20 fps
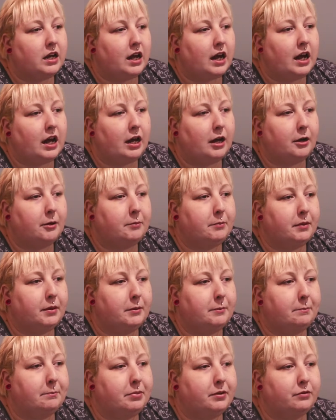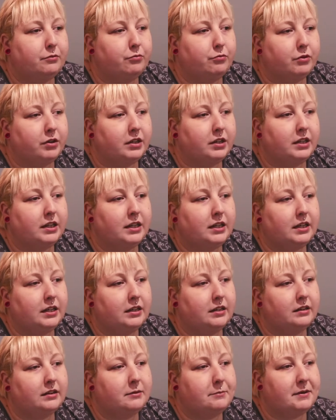but really
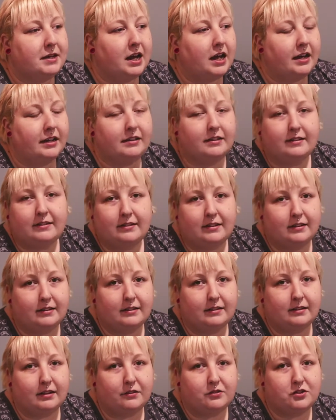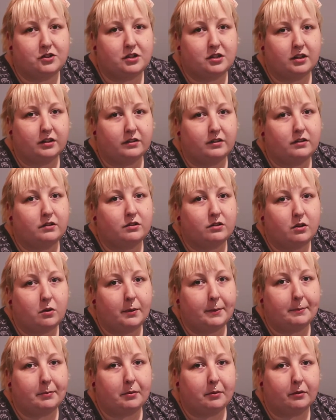the behind the scenes stuff she does is so
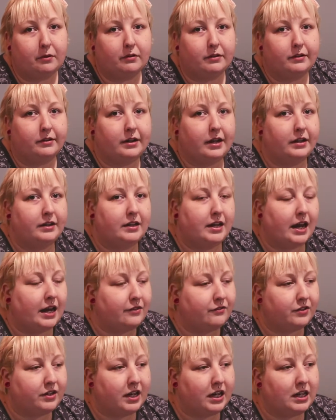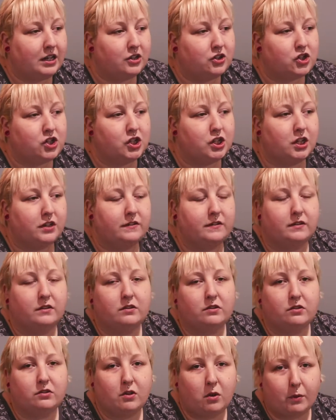important, and the advocating she does is
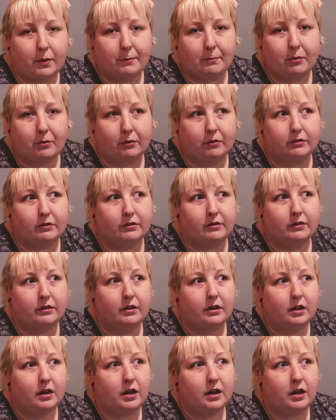so important.